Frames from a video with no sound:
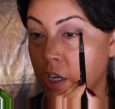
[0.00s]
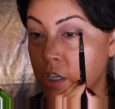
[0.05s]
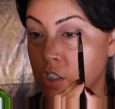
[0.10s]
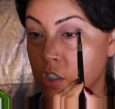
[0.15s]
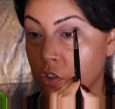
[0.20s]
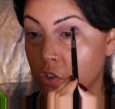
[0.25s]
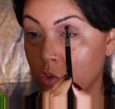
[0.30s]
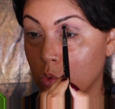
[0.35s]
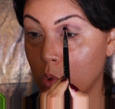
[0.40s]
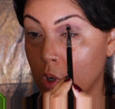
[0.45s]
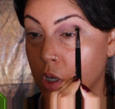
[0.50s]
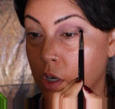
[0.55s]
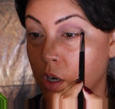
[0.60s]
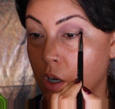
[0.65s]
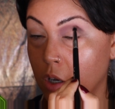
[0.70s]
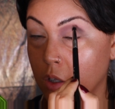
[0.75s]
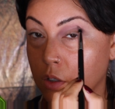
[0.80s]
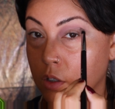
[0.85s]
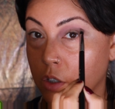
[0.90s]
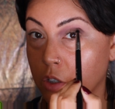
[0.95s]
I just want
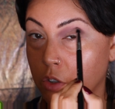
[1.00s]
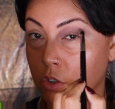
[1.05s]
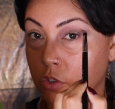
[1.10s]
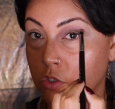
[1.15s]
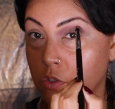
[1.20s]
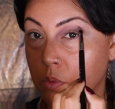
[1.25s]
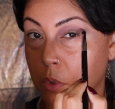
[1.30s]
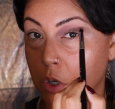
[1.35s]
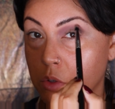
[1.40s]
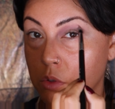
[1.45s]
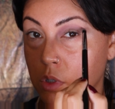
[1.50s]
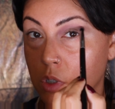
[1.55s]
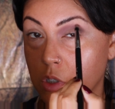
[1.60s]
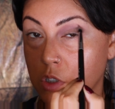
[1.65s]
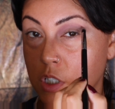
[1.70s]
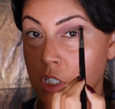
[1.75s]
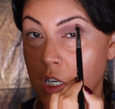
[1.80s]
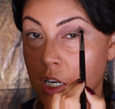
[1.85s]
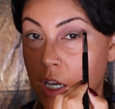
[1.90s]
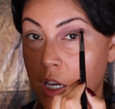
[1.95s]
a little smoke
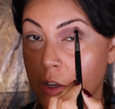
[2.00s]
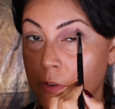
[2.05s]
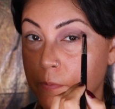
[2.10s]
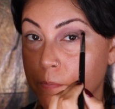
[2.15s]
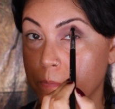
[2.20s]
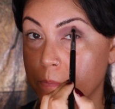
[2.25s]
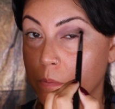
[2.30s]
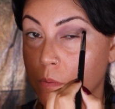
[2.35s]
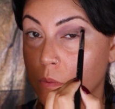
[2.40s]
today.